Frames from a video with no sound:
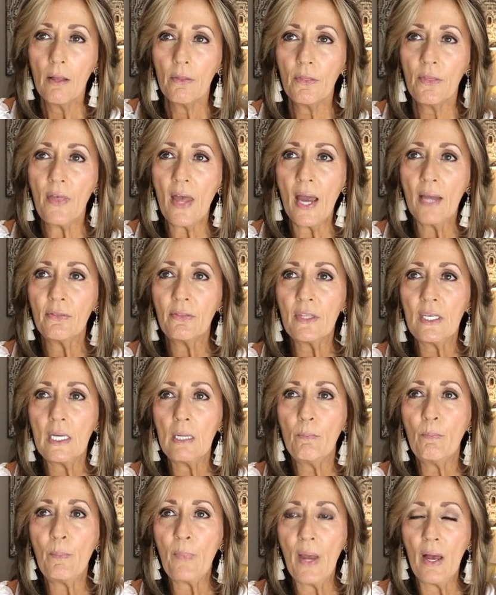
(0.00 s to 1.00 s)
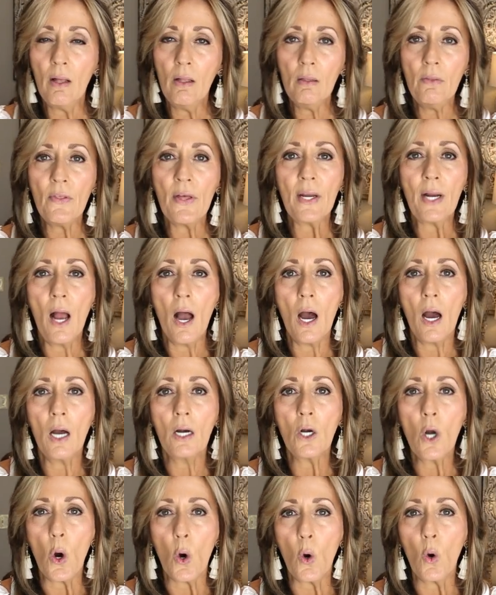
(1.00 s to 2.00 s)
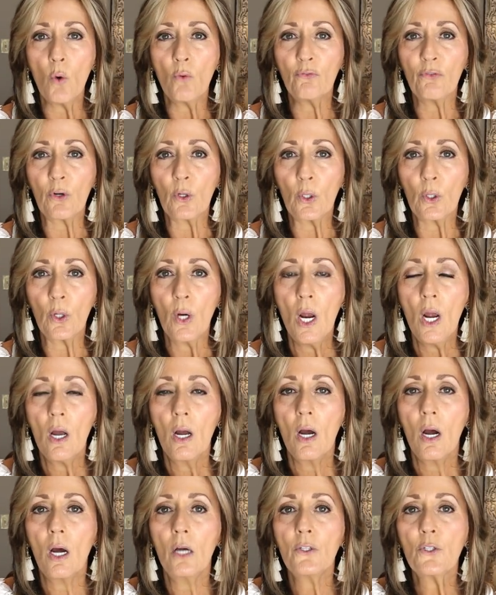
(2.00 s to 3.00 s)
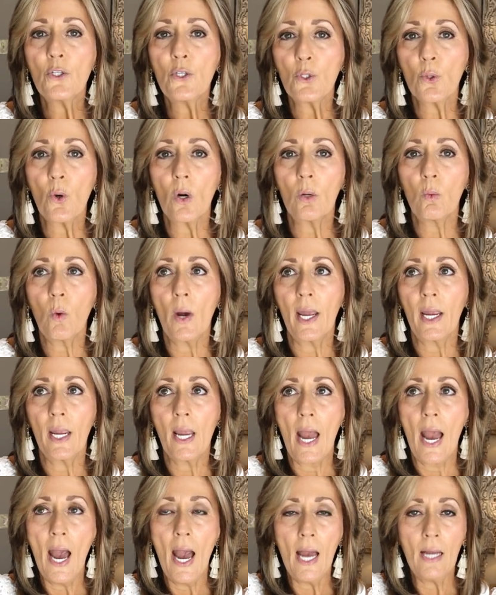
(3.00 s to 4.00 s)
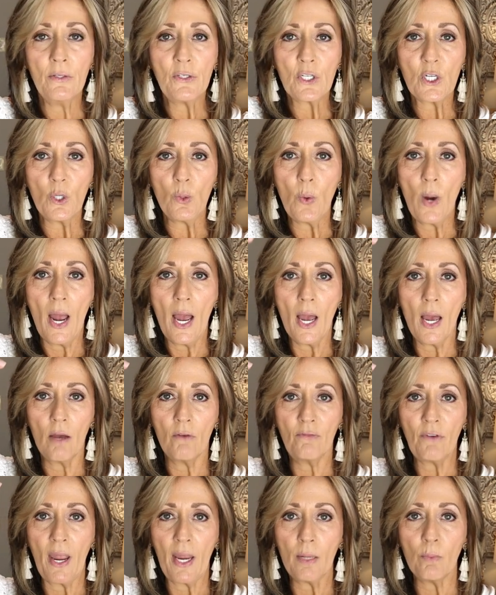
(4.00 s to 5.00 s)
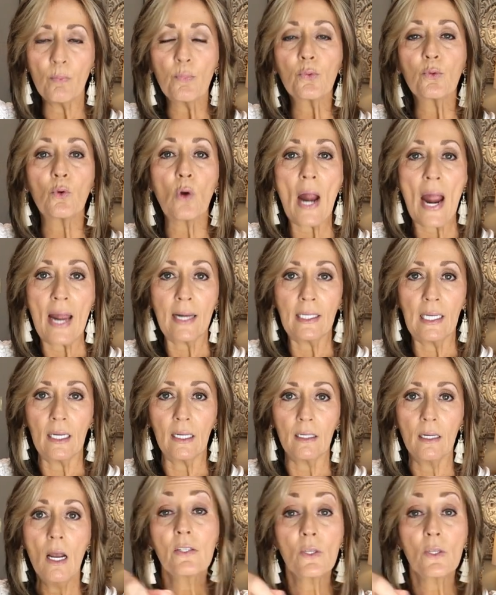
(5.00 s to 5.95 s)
that the bell that hung over a doorway had to have a bracket.